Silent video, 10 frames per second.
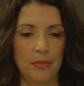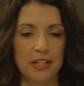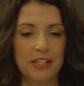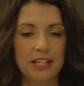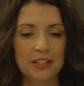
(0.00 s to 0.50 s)

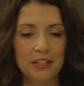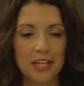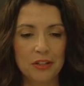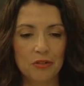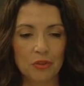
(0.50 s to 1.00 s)
I'd like to
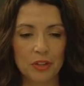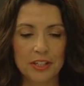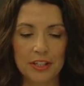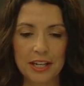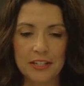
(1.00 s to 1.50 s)
thank you for
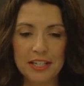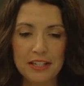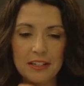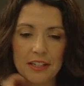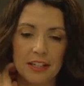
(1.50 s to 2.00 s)

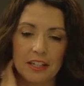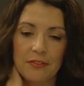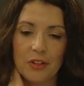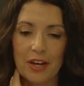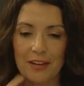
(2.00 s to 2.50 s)
attending. If
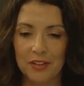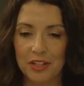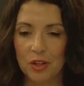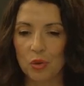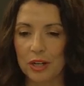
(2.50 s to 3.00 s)
you have
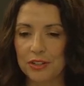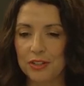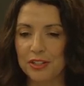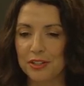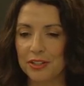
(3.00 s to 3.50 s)
any
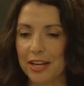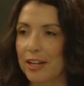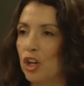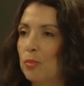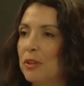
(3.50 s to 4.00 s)
questions,
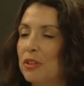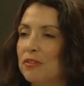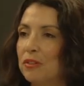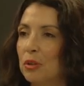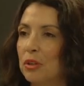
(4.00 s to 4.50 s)
I open
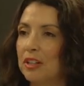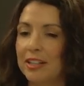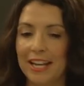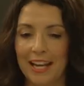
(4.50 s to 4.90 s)
the floor,